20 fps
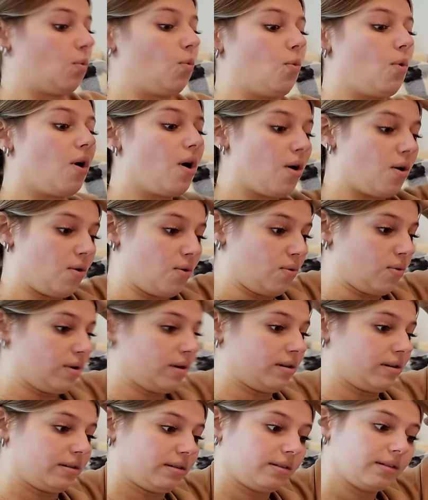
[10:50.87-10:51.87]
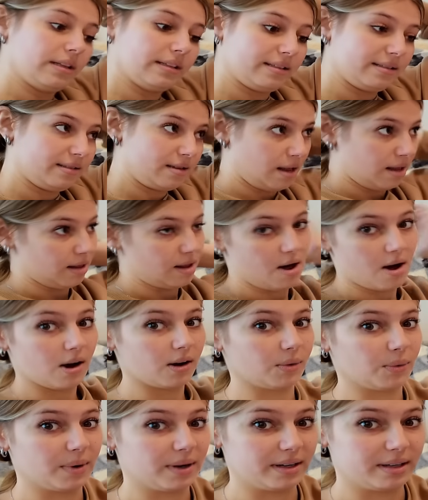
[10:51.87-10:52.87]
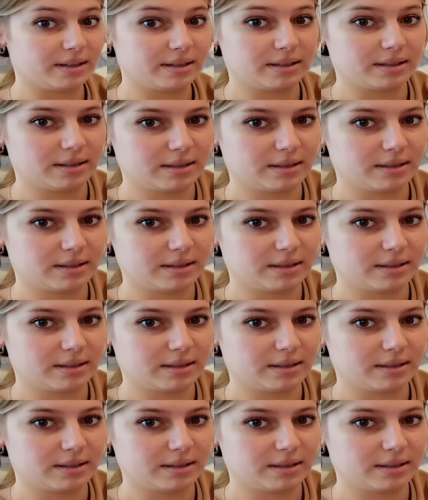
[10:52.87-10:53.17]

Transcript: Whoa. This is a long one.